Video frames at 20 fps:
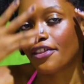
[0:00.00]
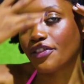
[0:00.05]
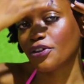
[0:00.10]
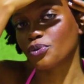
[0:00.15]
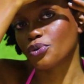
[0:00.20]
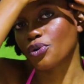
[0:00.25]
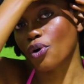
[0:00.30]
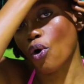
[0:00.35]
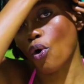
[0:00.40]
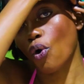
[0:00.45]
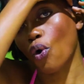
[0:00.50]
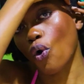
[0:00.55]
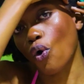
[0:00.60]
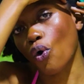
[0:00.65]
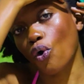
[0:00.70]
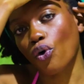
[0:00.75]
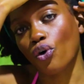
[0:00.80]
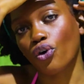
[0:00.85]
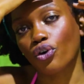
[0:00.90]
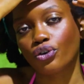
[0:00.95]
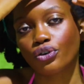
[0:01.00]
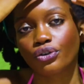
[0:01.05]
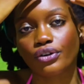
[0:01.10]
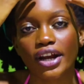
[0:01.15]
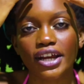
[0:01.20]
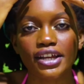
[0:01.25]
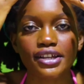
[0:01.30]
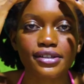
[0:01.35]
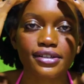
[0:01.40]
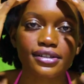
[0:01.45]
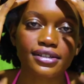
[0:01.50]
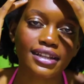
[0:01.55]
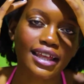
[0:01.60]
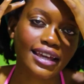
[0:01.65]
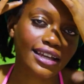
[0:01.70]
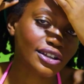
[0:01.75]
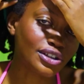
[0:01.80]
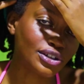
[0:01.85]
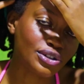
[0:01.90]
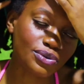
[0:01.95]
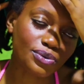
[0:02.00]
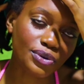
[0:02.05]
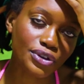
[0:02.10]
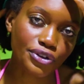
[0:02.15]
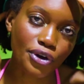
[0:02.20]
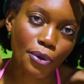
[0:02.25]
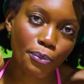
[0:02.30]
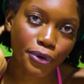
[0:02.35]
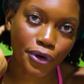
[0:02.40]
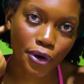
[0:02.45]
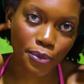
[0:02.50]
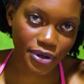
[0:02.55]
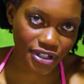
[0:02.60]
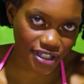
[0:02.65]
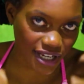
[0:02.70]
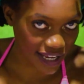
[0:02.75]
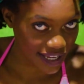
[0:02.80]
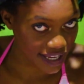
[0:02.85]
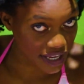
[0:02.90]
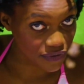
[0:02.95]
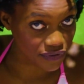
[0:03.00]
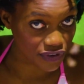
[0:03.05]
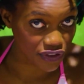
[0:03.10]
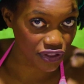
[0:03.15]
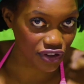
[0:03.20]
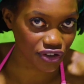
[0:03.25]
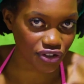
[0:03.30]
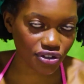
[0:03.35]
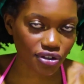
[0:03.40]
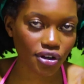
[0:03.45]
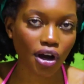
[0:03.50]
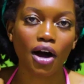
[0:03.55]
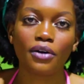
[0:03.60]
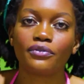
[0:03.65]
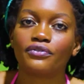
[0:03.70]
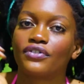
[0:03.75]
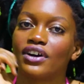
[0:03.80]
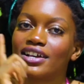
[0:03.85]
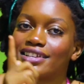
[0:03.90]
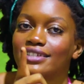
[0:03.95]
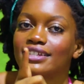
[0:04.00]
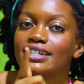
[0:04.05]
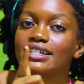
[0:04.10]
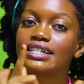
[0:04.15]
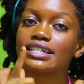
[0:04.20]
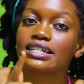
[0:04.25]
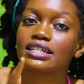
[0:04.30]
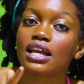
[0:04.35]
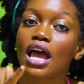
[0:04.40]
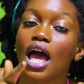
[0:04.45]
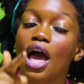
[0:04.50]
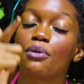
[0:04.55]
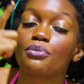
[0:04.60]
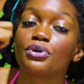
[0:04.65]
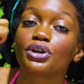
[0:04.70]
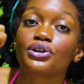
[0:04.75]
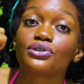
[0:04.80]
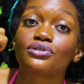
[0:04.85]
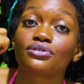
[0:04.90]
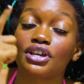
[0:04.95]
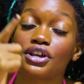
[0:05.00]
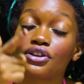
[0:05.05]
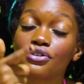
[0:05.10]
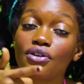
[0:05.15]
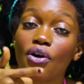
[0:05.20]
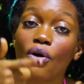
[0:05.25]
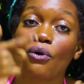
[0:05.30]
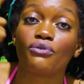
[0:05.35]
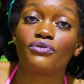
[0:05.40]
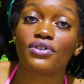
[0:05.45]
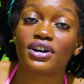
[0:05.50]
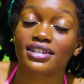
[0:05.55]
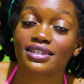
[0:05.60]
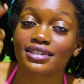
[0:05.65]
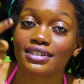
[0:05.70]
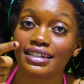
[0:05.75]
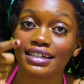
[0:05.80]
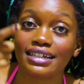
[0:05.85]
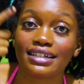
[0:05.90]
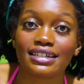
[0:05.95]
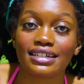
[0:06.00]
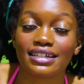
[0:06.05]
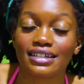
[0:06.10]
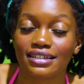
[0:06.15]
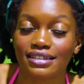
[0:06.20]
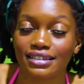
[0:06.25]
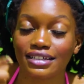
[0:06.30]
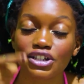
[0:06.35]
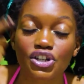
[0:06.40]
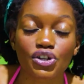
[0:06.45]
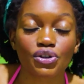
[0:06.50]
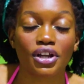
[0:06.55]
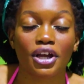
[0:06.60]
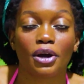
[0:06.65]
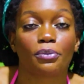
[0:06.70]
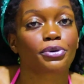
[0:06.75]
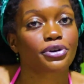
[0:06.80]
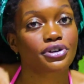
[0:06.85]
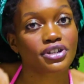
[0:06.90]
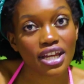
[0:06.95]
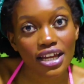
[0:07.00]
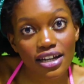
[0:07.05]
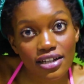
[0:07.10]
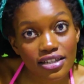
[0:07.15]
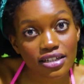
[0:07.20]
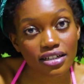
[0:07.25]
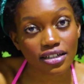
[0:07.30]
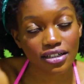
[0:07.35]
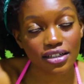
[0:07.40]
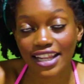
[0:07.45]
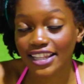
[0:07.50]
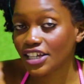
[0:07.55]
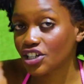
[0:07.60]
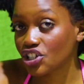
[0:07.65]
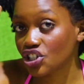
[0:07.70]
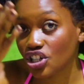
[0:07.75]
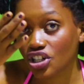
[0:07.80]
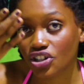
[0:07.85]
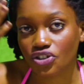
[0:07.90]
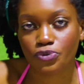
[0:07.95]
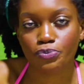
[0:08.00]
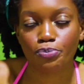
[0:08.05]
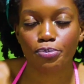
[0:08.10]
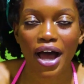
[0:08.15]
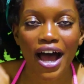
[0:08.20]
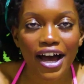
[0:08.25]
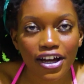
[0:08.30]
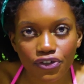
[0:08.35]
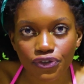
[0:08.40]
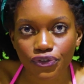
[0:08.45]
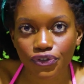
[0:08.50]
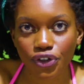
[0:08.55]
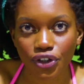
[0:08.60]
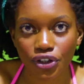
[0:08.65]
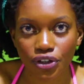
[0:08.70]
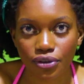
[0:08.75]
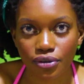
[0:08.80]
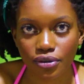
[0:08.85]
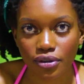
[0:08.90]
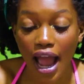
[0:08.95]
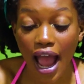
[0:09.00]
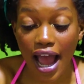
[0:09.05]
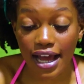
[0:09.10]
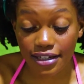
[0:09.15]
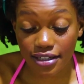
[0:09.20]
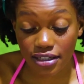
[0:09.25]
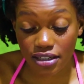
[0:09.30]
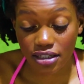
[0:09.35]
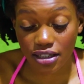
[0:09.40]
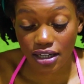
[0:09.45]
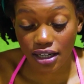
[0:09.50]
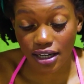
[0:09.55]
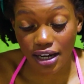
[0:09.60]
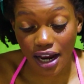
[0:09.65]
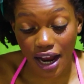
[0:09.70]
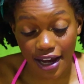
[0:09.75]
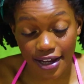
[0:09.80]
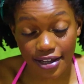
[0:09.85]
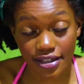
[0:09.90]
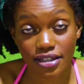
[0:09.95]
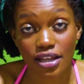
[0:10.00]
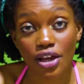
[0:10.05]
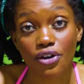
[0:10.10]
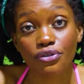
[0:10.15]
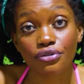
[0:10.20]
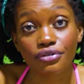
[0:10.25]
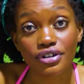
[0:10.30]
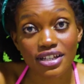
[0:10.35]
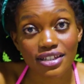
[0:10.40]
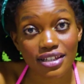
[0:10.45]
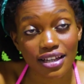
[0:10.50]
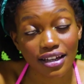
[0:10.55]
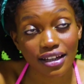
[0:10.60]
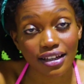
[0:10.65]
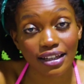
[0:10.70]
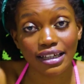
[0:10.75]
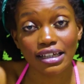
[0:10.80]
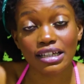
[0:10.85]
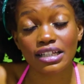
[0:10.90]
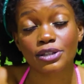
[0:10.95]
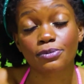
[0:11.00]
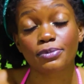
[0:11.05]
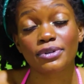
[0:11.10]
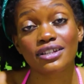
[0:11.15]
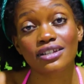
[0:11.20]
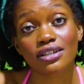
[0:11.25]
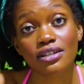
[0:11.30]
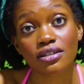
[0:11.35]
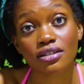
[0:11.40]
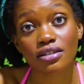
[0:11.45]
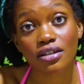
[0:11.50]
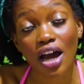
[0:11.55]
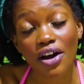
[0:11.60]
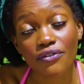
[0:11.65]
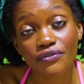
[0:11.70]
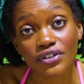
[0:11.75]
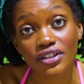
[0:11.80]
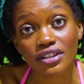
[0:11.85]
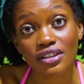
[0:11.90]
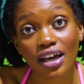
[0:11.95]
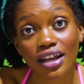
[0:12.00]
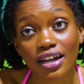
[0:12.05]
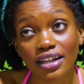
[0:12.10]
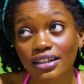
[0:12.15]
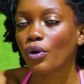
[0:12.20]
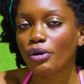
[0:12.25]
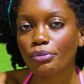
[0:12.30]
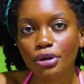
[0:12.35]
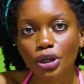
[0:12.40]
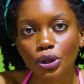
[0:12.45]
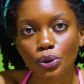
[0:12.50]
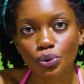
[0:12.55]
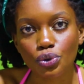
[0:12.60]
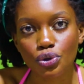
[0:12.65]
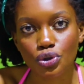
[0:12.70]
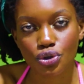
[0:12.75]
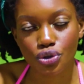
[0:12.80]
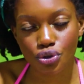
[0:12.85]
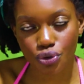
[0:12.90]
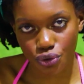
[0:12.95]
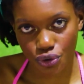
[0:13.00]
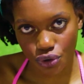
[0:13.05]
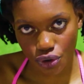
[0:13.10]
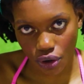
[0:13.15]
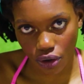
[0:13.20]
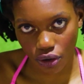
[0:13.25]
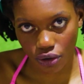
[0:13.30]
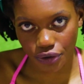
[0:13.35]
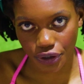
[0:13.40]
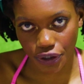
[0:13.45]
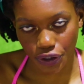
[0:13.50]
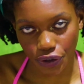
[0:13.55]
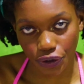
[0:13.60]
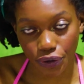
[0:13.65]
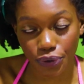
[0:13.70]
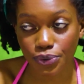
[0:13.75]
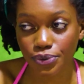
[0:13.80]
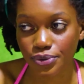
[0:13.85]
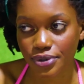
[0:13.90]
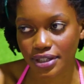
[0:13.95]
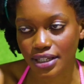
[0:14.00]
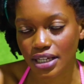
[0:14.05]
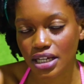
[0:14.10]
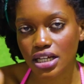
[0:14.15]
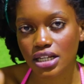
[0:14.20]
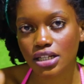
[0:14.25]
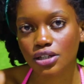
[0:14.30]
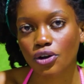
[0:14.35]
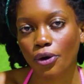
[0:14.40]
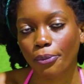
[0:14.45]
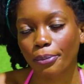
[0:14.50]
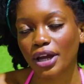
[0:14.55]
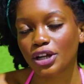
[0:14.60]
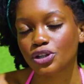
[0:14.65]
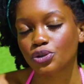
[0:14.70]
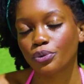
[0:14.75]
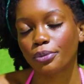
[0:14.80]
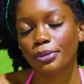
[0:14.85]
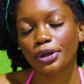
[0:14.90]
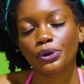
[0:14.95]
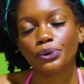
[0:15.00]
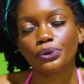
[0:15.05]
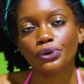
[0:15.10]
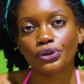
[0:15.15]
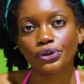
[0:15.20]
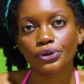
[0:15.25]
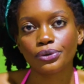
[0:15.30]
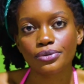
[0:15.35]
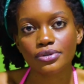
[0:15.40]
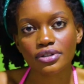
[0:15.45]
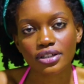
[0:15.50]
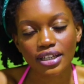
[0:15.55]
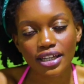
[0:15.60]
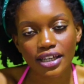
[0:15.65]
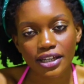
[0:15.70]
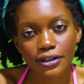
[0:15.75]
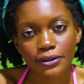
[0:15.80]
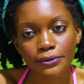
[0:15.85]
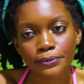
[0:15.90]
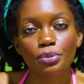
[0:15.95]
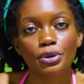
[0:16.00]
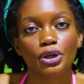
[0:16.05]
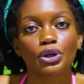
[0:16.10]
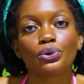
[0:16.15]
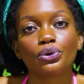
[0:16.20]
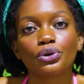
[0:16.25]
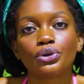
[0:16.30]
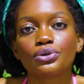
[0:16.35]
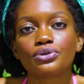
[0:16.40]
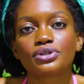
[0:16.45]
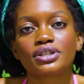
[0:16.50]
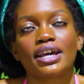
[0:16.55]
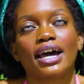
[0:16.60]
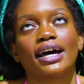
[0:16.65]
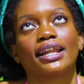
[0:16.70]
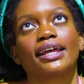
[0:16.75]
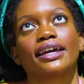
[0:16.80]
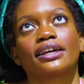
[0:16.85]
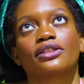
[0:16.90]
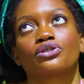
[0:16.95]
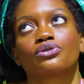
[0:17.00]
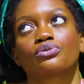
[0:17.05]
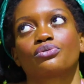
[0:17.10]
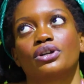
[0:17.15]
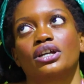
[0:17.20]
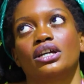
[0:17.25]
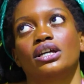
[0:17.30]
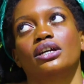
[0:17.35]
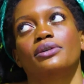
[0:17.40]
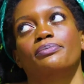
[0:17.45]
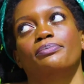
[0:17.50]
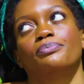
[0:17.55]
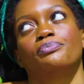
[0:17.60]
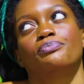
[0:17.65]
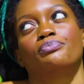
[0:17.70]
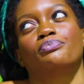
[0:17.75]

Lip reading: They would always like do with your perimeter, even the scarf Vaseline is, because they know Vaseline is literally a protector and that shit is bad for you. And guys, recently it's been discovered that women who do not use it compared to women who use it are like 3%